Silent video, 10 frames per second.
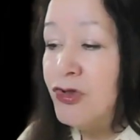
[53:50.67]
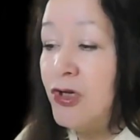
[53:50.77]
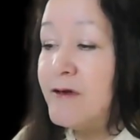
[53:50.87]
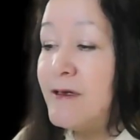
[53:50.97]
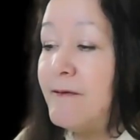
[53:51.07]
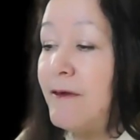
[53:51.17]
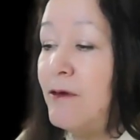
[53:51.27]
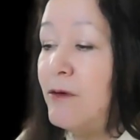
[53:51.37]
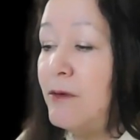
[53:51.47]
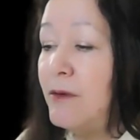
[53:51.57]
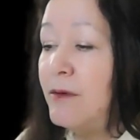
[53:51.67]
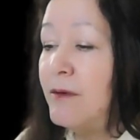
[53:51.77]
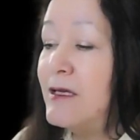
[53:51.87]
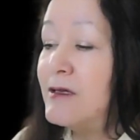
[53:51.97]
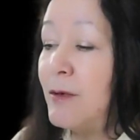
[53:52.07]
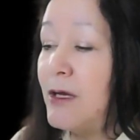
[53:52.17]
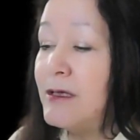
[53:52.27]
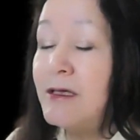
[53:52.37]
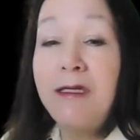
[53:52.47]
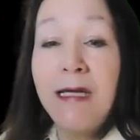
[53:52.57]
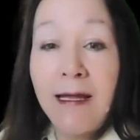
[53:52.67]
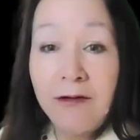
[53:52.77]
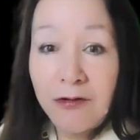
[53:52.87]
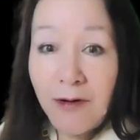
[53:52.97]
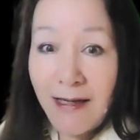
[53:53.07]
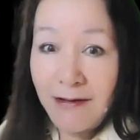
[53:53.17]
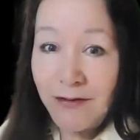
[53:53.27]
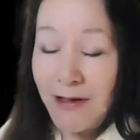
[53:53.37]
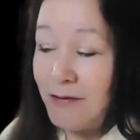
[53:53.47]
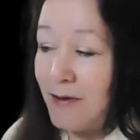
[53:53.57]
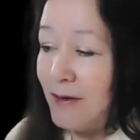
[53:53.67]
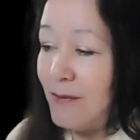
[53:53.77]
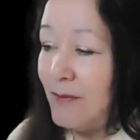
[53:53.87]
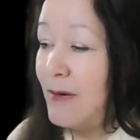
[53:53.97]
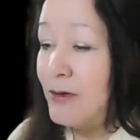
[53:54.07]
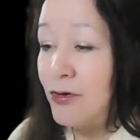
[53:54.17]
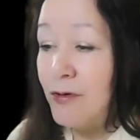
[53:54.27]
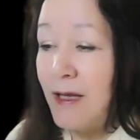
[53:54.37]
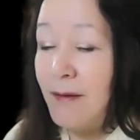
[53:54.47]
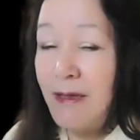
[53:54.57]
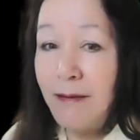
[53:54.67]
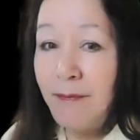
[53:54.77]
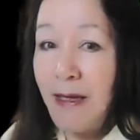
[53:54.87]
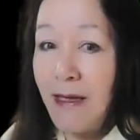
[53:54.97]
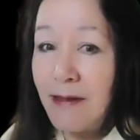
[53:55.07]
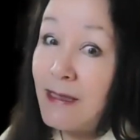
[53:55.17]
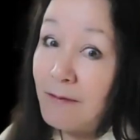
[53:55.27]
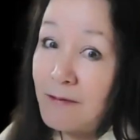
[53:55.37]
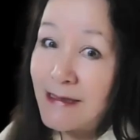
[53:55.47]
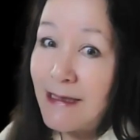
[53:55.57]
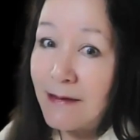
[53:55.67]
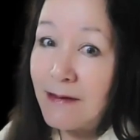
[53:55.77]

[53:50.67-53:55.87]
Joseph knew his brothers had tried to kill him by throwing him in a pit, but that was it.